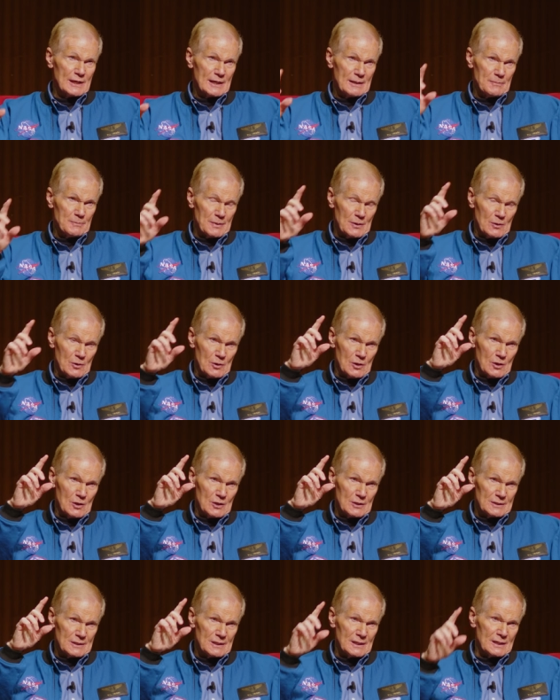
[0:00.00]
up
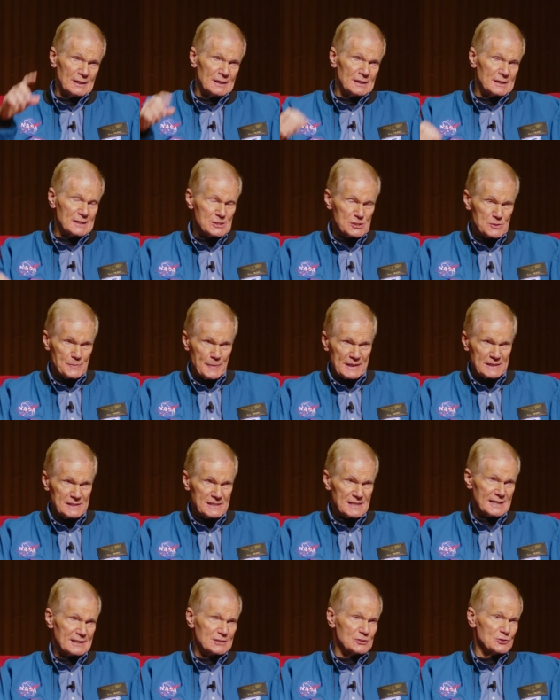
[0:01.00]
on the
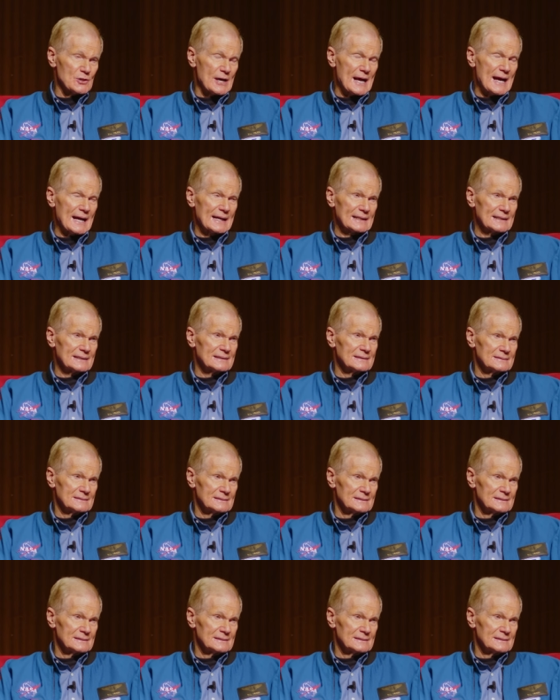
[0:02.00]
SpaceX Dragon